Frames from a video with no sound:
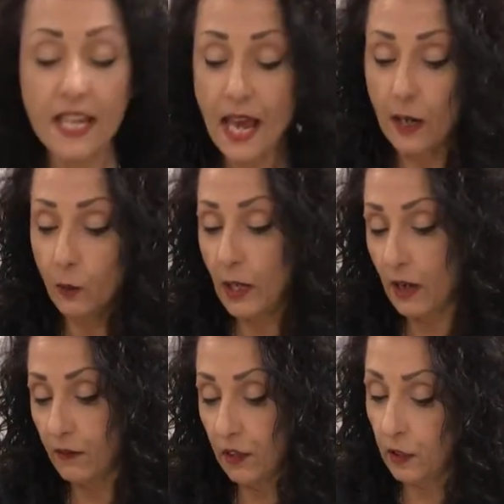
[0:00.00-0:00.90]
Yeah, and we
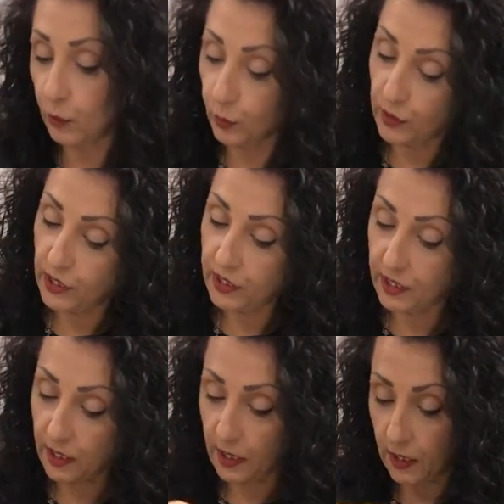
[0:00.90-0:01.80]
have a little
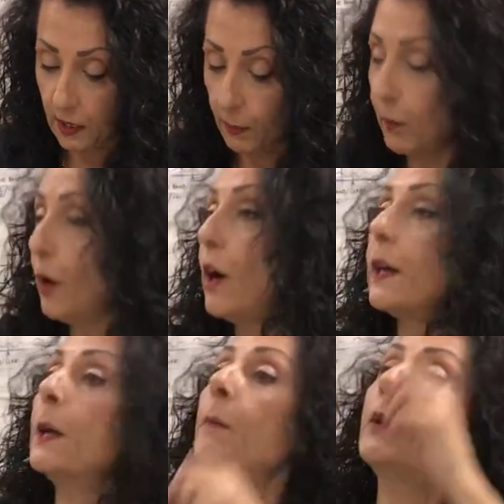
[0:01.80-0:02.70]
wrist thing at the
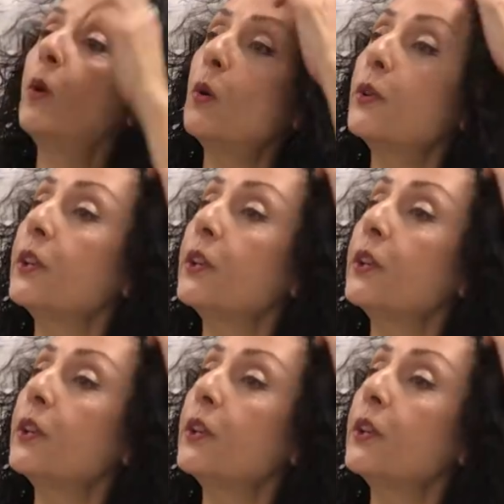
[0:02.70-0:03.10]
bottom, the whole